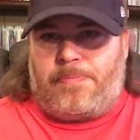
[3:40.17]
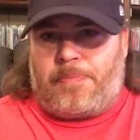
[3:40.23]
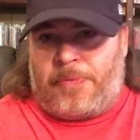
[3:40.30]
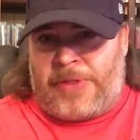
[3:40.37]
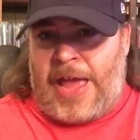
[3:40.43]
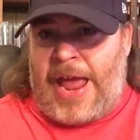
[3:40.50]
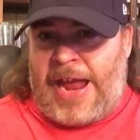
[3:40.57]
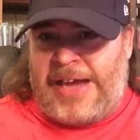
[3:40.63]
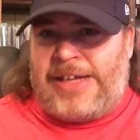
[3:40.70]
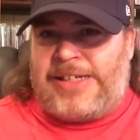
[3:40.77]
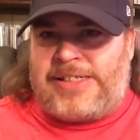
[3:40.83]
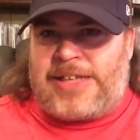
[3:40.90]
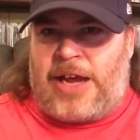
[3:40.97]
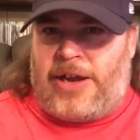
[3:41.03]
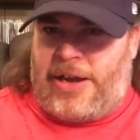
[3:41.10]
The
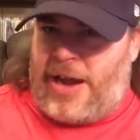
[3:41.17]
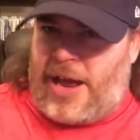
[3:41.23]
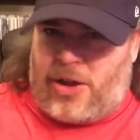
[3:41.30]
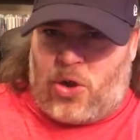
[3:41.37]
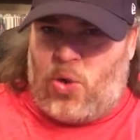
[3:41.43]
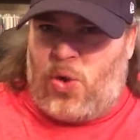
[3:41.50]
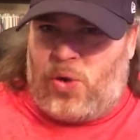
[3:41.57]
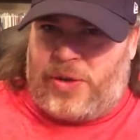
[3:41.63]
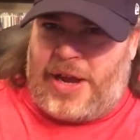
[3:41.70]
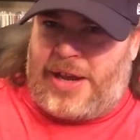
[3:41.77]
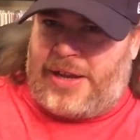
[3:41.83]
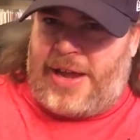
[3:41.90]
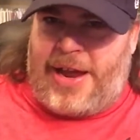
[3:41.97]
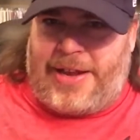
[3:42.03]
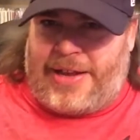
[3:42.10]
80s sounding, not cool,
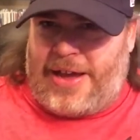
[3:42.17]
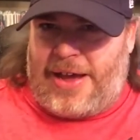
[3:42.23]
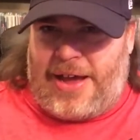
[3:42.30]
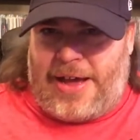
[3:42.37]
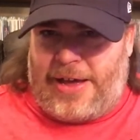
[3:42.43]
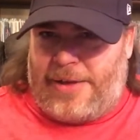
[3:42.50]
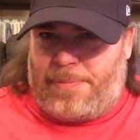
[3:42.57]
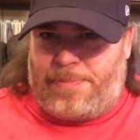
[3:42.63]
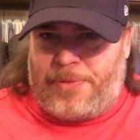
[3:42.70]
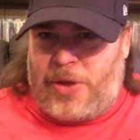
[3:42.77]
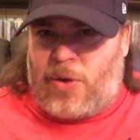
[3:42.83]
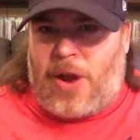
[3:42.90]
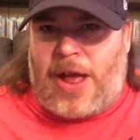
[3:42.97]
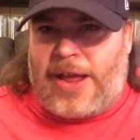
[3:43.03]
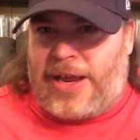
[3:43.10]
not like
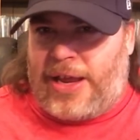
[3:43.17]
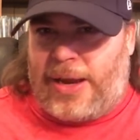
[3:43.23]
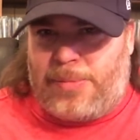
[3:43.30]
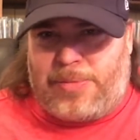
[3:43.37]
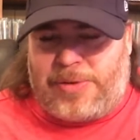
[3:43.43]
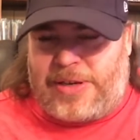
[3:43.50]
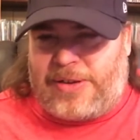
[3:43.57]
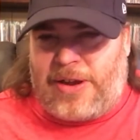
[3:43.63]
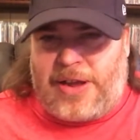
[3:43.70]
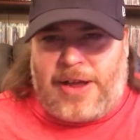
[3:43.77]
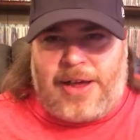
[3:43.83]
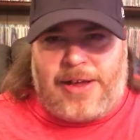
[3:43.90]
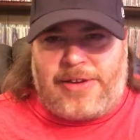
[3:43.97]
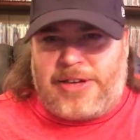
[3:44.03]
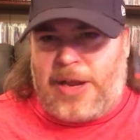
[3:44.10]
Uriah Heep,
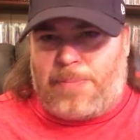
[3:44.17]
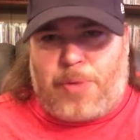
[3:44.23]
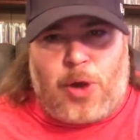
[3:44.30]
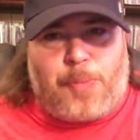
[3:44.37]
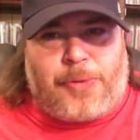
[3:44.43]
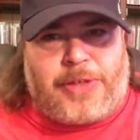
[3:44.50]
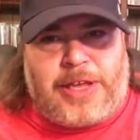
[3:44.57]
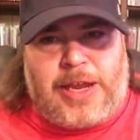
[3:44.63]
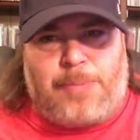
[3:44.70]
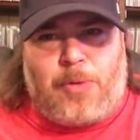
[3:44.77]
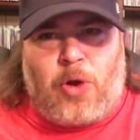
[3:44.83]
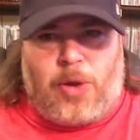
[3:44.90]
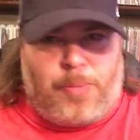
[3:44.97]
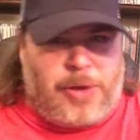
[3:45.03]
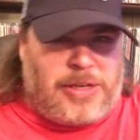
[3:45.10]
Deep Purple
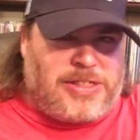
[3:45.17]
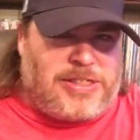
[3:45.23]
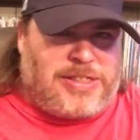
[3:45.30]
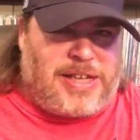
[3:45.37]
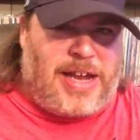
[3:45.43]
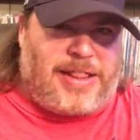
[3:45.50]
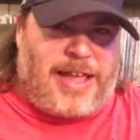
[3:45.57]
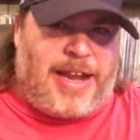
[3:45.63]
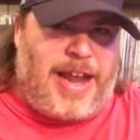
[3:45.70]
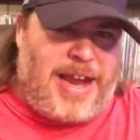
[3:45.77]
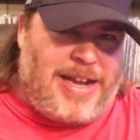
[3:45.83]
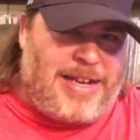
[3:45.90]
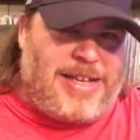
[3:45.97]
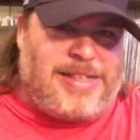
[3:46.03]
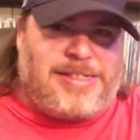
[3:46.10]
keyboard, but just like that
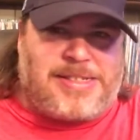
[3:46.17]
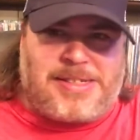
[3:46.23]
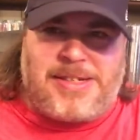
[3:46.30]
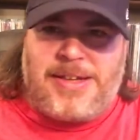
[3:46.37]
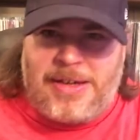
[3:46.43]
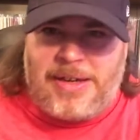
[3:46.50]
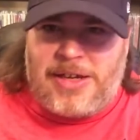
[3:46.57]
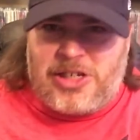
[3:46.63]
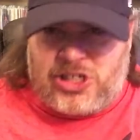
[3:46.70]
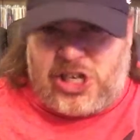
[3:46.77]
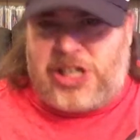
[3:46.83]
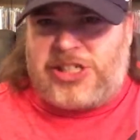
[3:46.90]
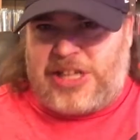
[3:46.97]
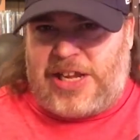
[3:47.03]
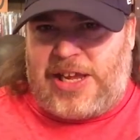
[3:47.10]
80s
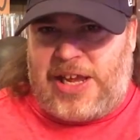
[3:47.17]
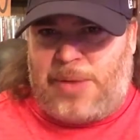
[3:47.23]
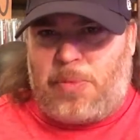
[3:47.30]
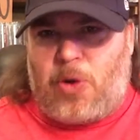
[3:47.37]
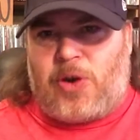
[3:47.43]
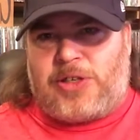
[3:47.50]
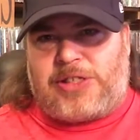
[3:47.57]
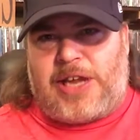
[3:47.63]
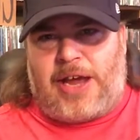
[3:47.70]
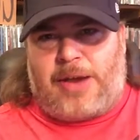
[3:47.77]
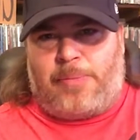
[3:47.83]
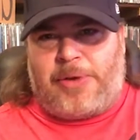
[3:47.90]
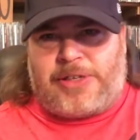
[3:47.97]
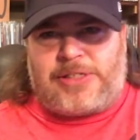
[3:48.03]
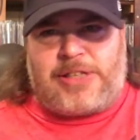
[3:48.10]
cheesy keyboard sound
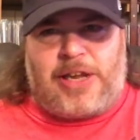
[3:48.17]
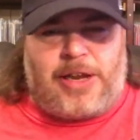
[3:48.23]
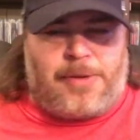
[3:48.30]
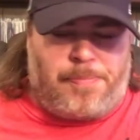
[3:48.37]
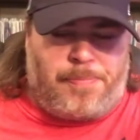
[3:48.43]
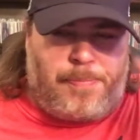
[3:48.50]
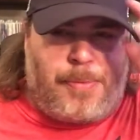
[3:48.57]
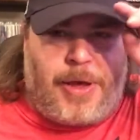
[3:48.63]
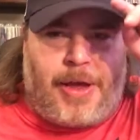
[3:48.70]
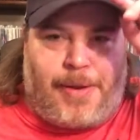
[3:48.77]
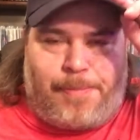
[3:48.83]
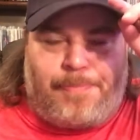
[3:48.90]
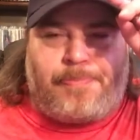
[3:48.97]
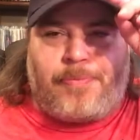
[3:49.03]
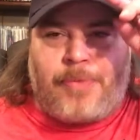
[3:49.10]
mixed in. But
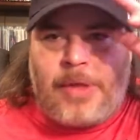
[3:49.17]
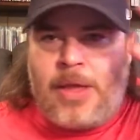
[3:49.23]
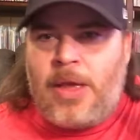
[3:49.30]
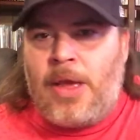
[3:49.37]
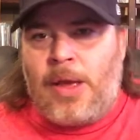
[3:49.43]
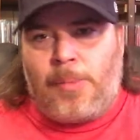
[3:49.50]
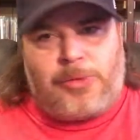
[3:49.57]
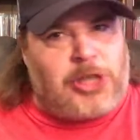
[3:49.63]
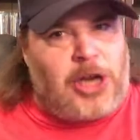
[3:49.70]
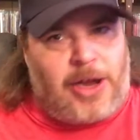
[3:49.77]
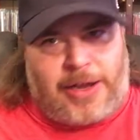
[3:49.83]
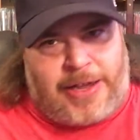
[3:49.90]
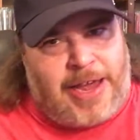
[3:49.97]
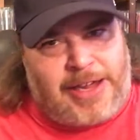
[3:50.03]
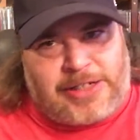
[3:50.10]

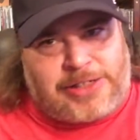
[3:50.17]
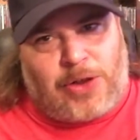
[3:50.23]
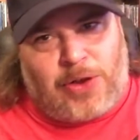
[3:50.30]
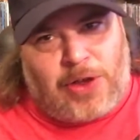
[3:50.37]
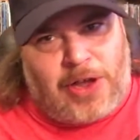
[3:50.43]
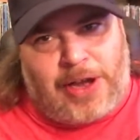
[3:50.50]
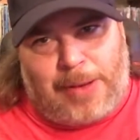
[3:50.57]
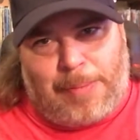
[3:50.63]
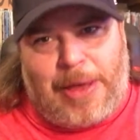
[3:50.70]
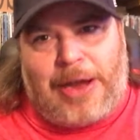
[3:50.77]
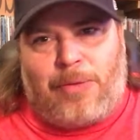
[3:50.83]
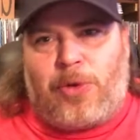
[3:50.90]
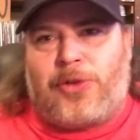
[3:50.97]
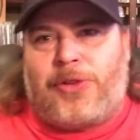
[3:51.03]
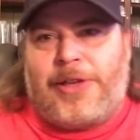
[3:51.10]
John K's so good, he made
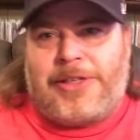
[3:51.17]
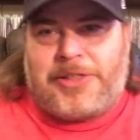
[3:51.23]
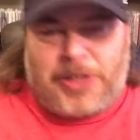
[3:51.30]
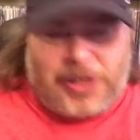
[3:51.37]
it worth listening